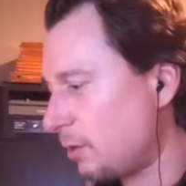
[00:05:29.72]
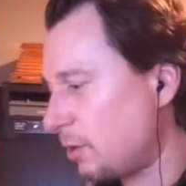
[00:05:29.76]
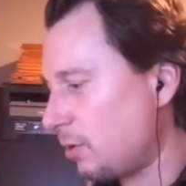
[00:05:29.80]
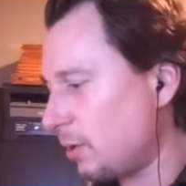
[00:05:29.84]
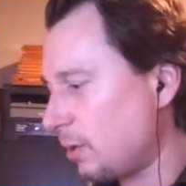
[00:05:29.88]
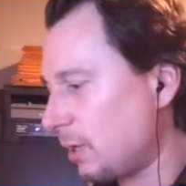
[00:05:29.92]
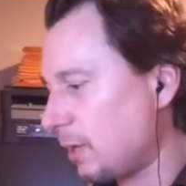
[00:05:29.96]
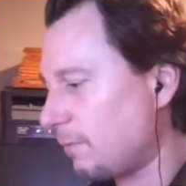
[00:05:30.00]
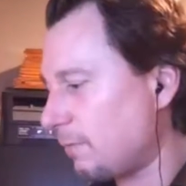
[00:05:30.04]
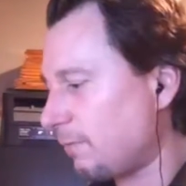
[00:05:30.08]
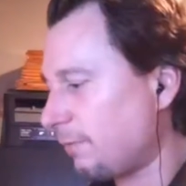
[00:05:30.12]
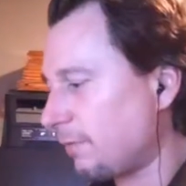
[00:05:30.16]

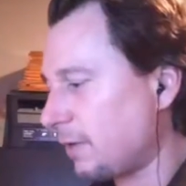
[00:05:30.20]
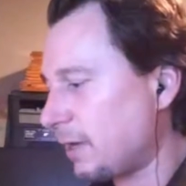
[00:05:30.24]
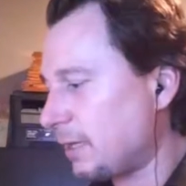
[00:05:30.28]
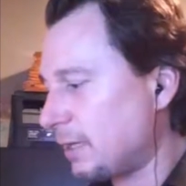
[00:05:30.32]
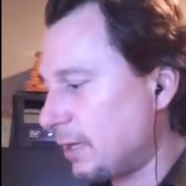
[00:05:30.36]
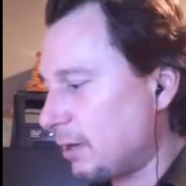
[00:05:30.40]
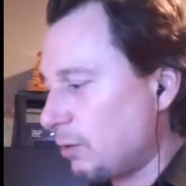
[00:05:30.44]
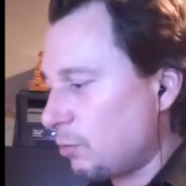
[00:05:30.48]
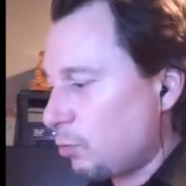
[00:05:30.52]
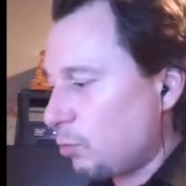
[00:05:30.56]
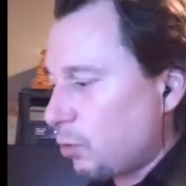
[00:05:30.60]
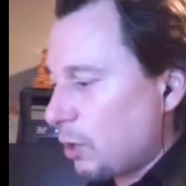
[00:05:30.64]
can find out
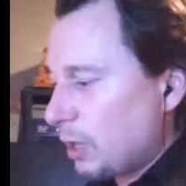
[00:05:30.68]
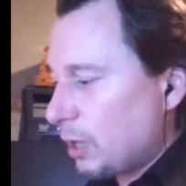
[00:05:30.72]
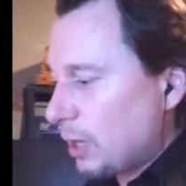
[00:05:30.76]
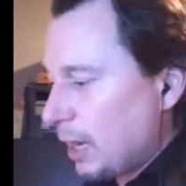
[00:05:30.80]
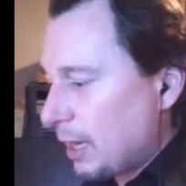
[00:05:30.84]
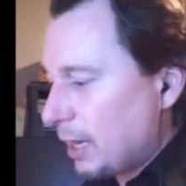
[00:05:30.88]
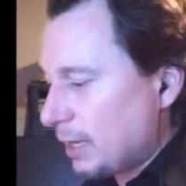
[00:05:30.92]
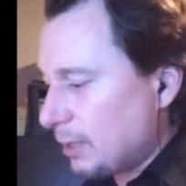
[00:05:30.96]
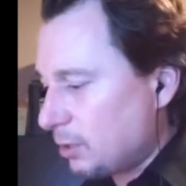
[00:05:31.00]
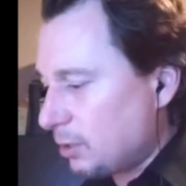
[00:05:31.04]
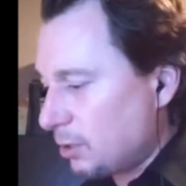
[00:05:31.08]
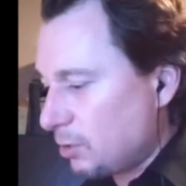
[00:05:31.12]
what I
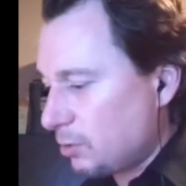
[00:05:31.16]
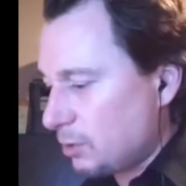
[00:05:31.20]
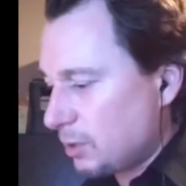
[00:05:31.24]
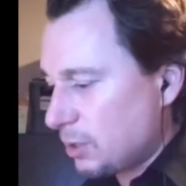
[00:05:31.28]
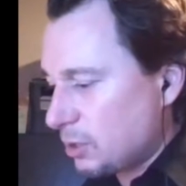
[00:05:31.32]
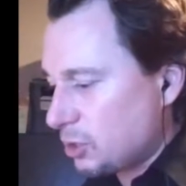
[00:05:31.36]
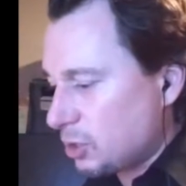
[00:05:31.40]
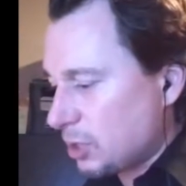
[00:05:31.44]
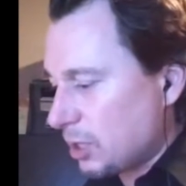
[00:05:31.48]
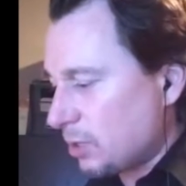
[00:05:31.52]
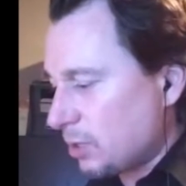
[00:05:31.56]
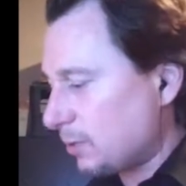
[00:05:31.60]
do to
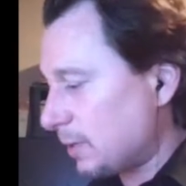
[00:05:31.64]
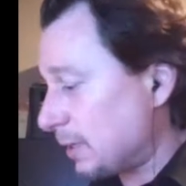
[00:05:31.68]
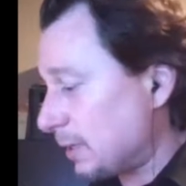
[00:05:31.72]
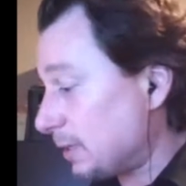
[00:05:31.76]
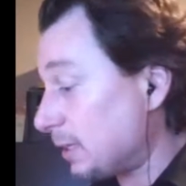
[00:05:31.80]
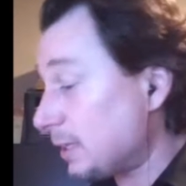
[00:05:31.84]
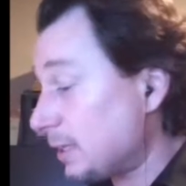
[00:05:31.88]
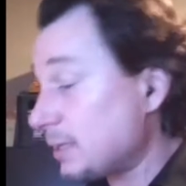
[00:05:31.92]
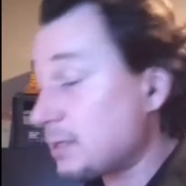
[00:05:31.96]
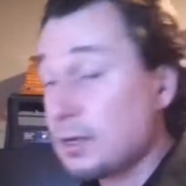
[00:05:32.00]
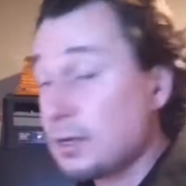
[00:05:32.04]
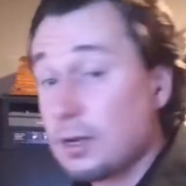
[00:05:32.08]
generate
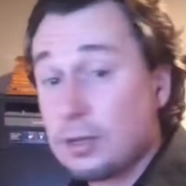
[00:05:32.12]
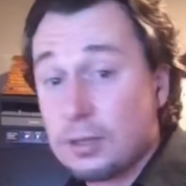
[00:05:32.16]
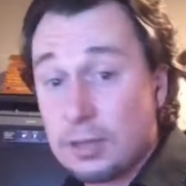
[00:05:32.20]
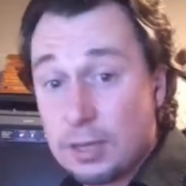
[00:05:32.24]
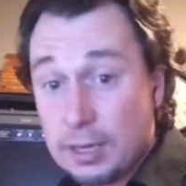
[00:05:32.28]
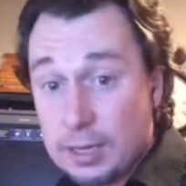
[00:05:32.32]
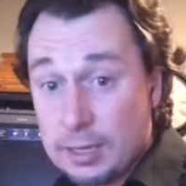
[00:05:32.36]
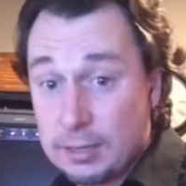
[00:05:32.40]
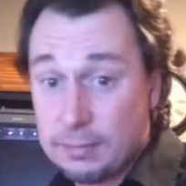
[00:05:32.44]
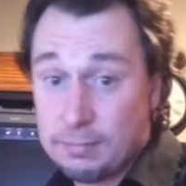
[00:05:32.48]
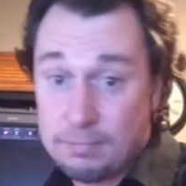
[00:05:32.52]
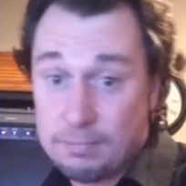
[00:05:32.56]
leads
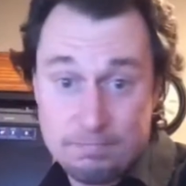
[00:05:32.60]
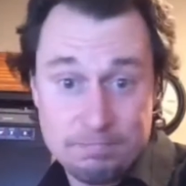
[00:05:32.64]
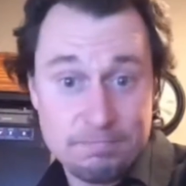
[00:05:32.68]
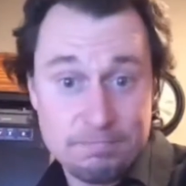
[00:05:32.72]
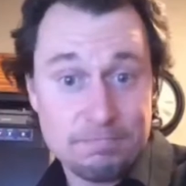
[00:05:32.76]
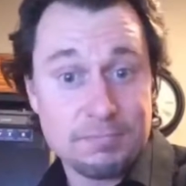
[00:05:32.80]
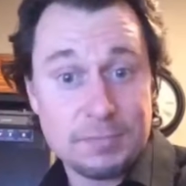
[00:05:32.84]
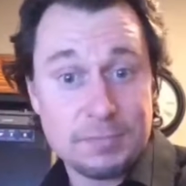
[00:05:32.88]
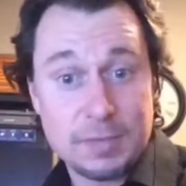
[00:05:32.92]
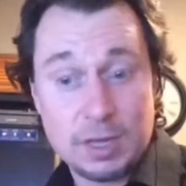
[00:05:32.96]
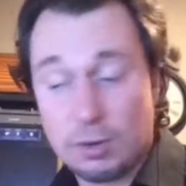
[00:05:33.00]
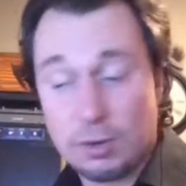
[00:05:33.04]
online.
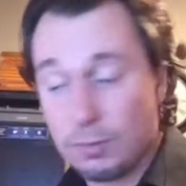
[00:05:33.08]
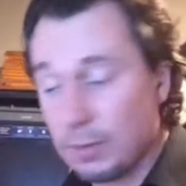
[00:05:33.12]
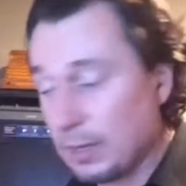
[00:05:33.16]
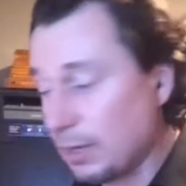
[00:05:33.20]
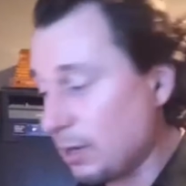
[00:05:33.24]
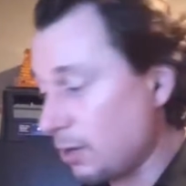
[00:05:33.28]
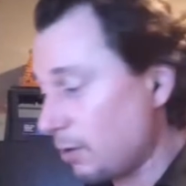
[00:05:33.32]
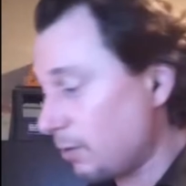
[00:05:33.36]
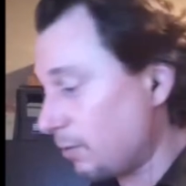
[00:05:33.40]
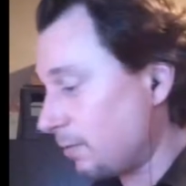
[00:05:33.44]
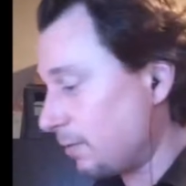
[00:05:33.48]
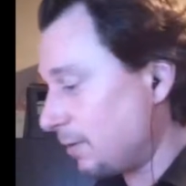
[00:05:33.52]
There we
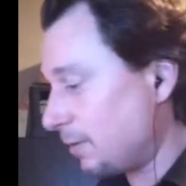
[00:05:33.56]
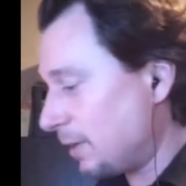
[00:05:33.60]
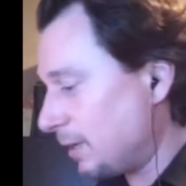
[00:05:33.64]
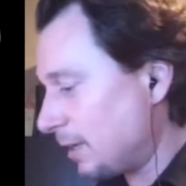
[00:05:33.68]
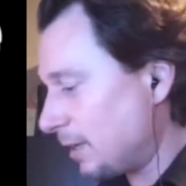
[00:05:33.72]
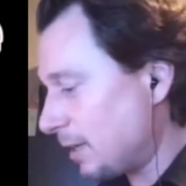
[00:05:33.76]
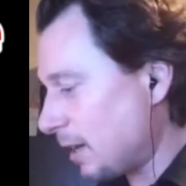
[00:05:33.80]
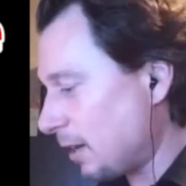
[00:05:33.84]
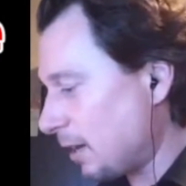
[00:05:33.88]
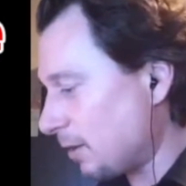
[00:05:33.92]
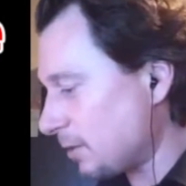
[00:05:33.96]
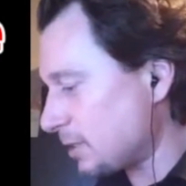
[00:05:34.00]
go.
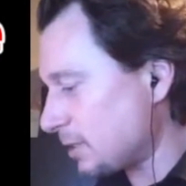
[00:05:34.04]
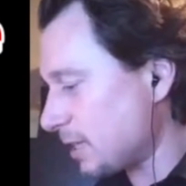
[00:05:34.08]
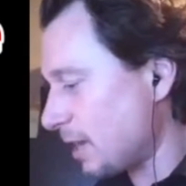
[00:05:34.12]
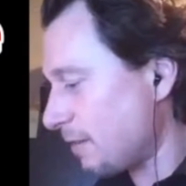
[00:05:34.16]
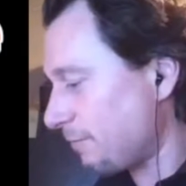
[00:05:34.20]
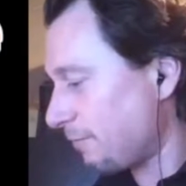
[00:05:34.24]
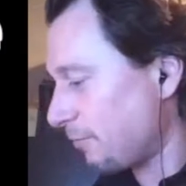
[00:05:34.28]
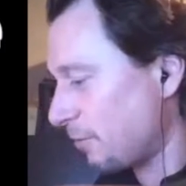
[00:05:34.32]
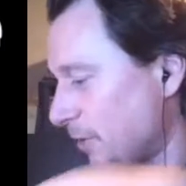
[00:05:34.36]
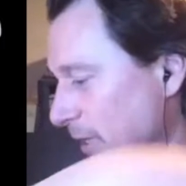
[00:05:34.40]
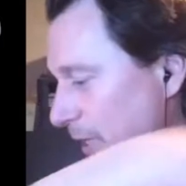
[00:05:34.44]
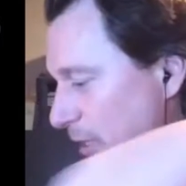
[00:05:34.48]
How's that for
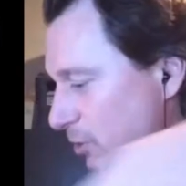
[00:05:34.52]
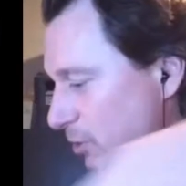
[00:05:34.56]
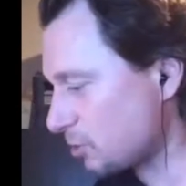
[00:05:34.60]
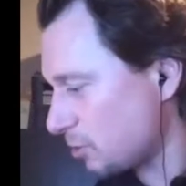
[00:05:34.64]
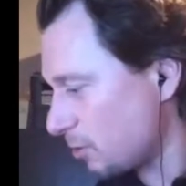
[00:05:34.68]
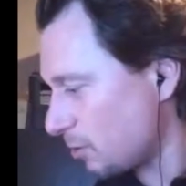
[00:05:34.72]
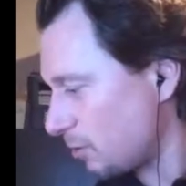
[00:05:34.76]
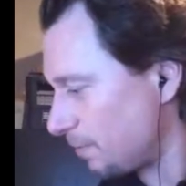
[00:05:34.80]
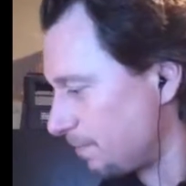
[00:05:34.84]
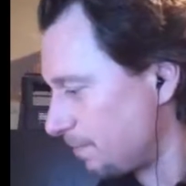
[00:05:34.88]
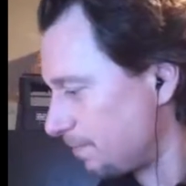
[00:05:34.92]
an intro?